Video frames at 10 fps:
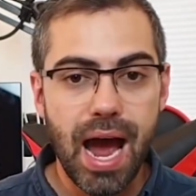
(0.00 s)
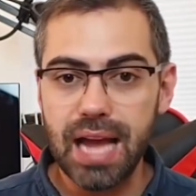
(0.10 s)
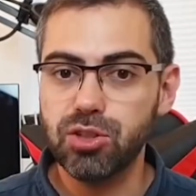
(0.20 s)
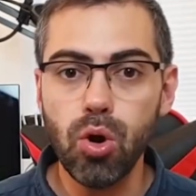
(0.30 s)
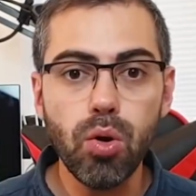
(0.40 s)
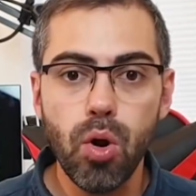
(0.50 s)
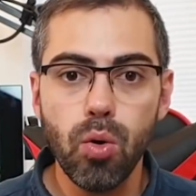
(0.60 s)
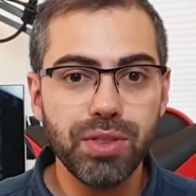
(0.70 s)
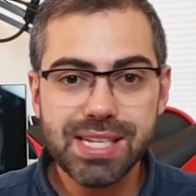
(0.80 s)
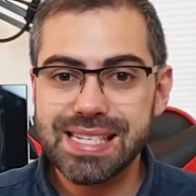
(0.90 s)
i don't
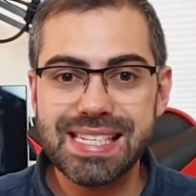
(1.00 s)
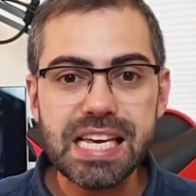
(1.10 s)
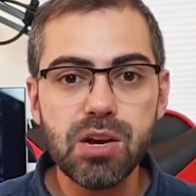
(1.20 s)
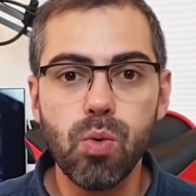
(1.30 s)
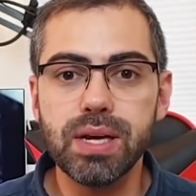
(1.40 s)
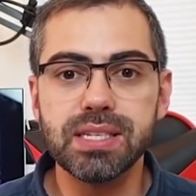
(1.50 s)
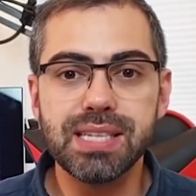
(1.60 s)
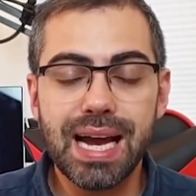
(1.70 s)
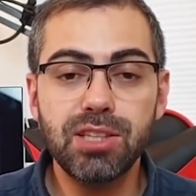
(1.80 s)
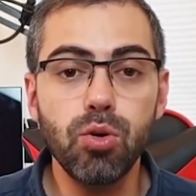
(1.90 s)
know the
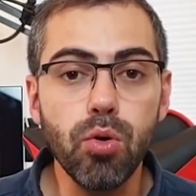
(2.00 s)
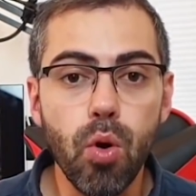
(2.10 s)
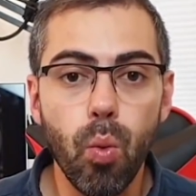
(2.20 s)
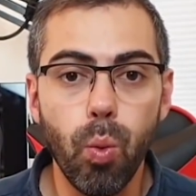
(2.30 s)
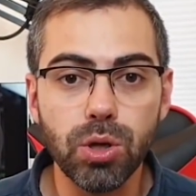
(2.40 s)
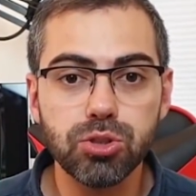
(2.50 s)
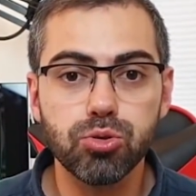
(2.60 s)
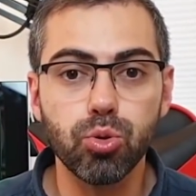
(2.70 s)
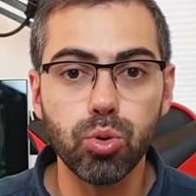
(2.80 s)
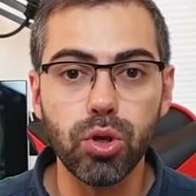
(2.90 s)
sequence i don't know what
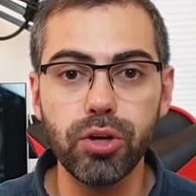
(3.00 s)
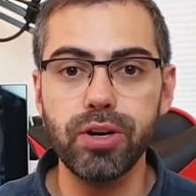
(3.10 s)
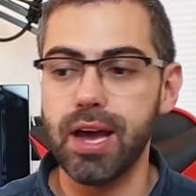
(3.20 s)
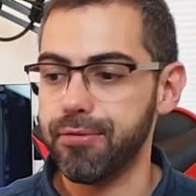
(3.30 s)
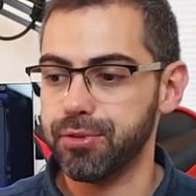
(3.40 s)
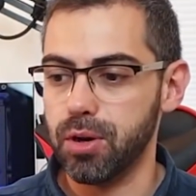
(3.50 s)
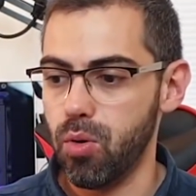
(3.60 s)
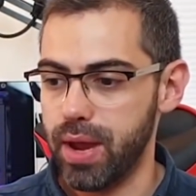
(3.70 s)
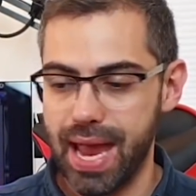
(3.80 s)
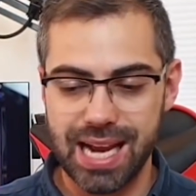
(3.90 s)
to learn after
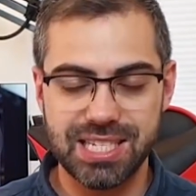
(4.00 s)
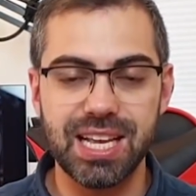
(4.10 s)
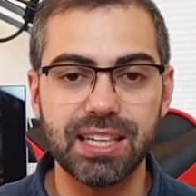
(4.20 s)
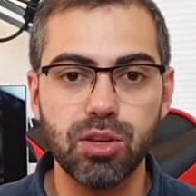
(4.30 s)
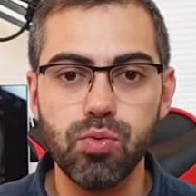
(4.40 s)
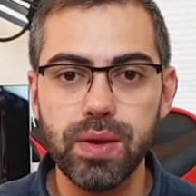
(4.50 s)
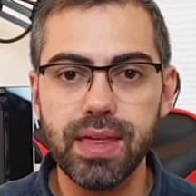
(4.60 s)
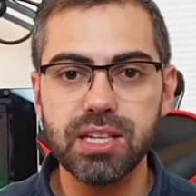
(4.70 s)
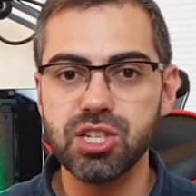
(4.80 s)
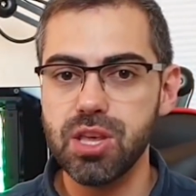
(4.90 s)
okay i started with
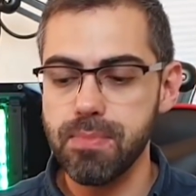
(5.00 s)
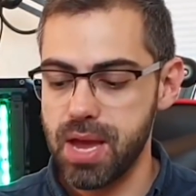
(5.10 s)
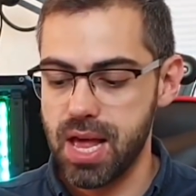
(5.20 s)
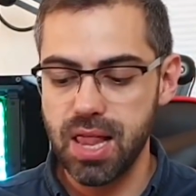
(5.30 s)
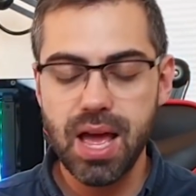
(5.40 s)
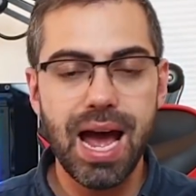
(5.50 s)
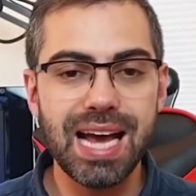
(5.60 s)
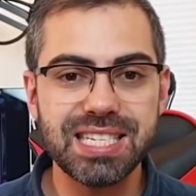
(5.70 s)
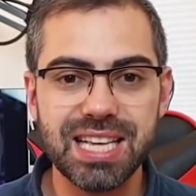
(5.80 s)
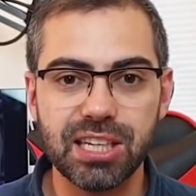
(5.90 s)
html
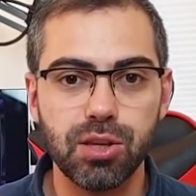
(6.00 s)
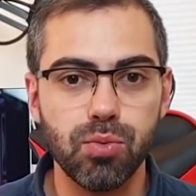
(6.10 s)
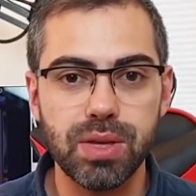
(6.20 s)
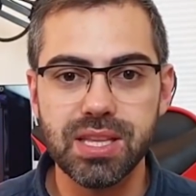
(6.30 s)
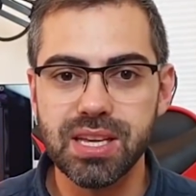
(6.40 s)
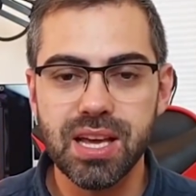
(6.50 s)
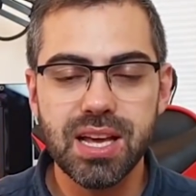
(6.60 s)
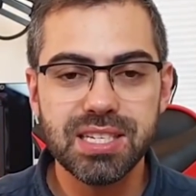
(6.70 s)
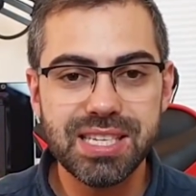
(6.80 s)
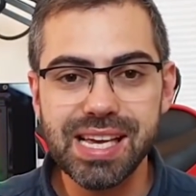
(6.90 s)
i started with the
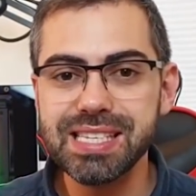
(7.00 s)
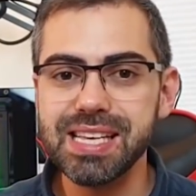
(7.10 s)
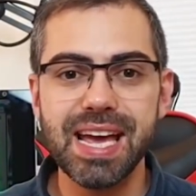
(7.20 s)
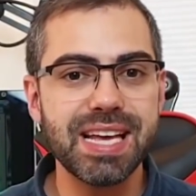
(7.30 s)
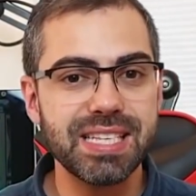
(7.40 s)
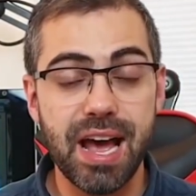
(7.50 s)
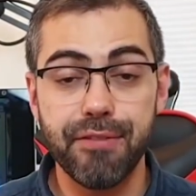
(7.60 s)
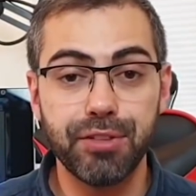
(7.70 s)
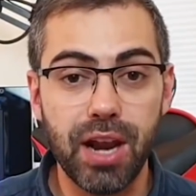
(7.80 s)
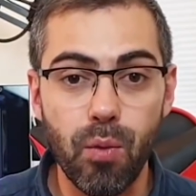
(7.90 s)
css
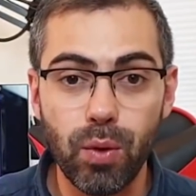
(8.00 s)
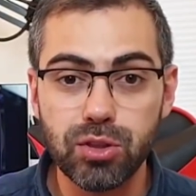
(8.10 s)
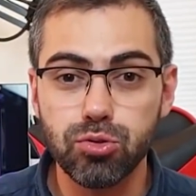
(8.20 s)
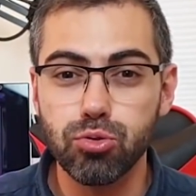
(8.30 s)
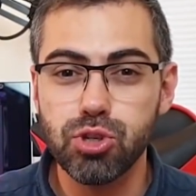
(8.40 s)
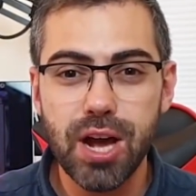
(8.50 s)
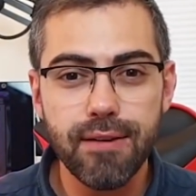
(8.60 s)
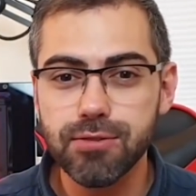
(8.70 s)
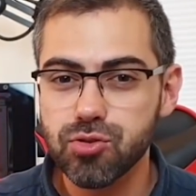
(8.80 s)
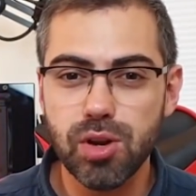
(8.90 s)
after i went to
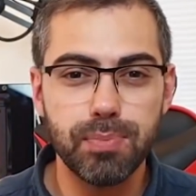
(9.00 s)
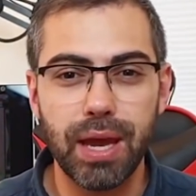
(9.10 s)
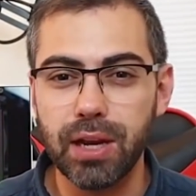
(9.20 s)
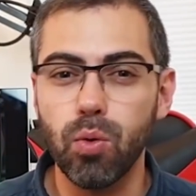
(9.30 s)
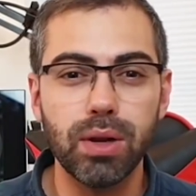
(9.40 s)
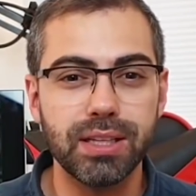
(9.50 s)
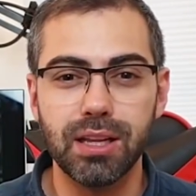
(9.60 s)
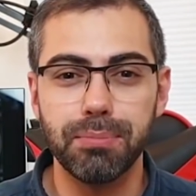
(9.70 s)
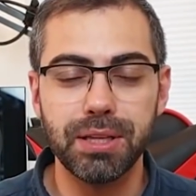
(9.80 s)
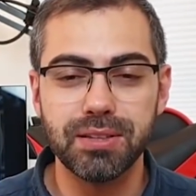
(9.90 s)
javascript i know a
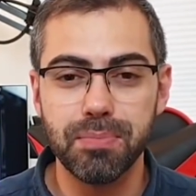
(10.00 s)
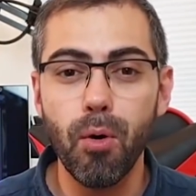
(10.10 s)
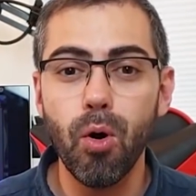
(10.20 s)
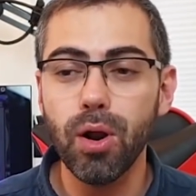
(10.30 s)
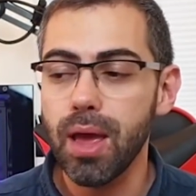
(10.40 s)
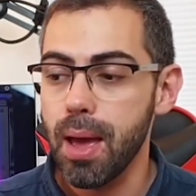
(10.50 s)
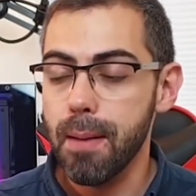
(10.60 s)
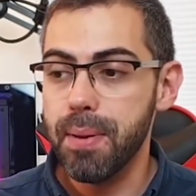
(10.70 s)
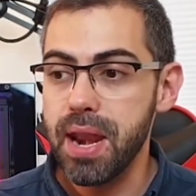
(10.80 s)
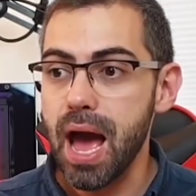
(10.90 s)
little bit more
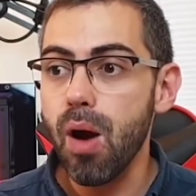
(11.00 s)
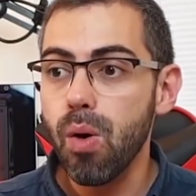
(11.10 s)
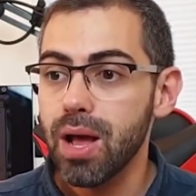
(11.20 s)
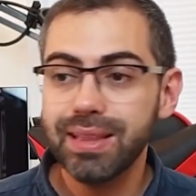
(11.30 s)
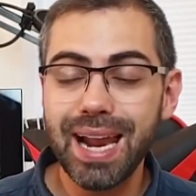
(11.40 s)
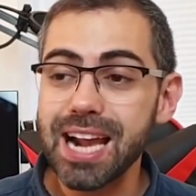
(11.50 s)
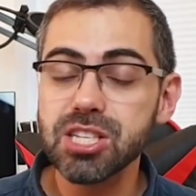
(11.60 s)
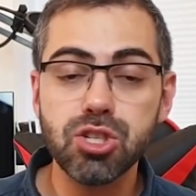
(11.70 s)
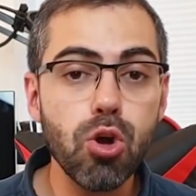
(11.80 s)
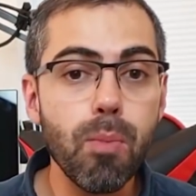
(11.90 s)
but now there are
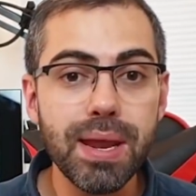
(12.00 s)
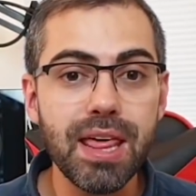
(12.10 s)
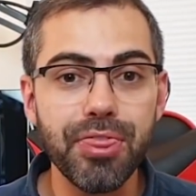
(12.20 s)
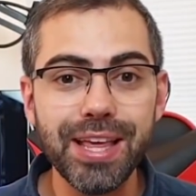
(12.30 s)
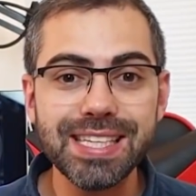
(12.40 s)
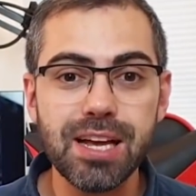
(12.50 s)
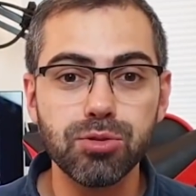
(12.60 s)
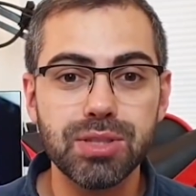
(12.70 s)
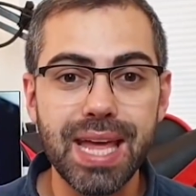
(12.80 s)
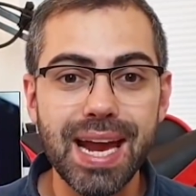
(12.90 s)
so many things
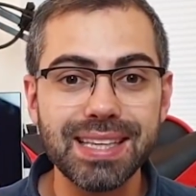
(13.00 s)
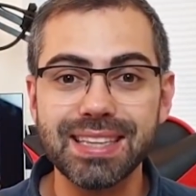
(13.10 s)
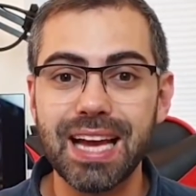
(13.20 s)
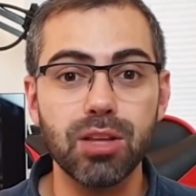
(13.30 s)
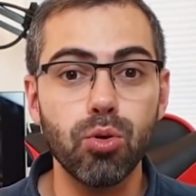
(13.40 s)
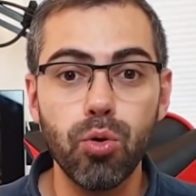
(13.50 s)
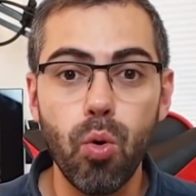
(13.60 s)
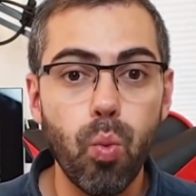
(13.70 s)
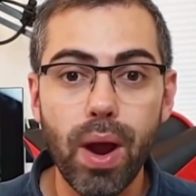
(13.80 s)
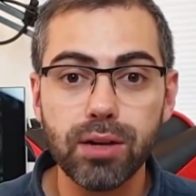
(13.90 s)
out there that i don't
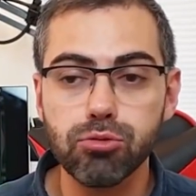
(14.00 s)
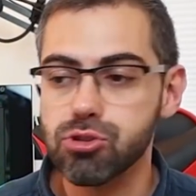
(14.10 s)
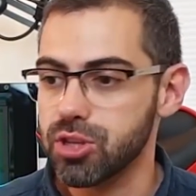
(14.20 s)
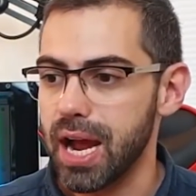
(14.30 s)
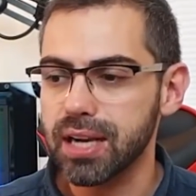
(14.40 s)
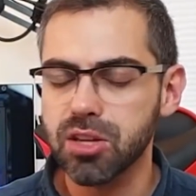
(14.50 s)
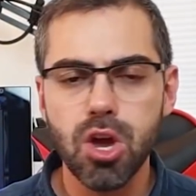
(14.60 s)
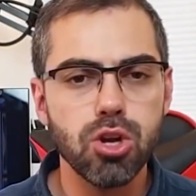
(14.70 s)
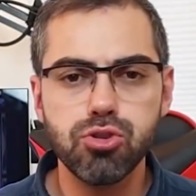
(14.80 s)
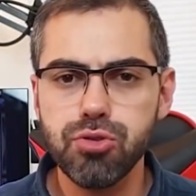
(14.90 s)
know where to start
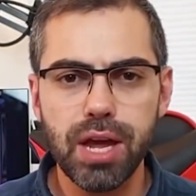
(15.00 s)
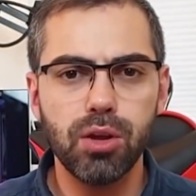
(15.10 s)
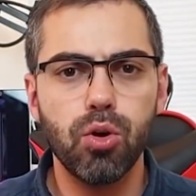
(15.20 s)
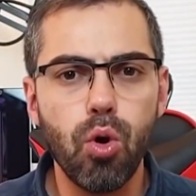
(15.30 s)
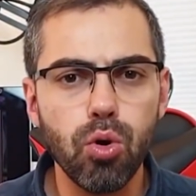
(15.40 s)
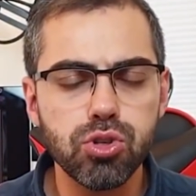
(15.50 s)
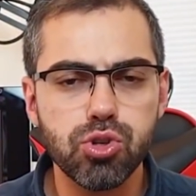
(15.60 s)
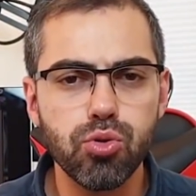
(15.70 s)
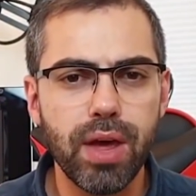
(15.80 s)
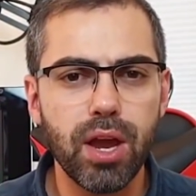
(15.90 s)
should i go
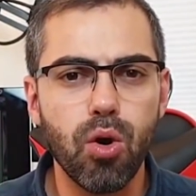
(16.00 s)
should i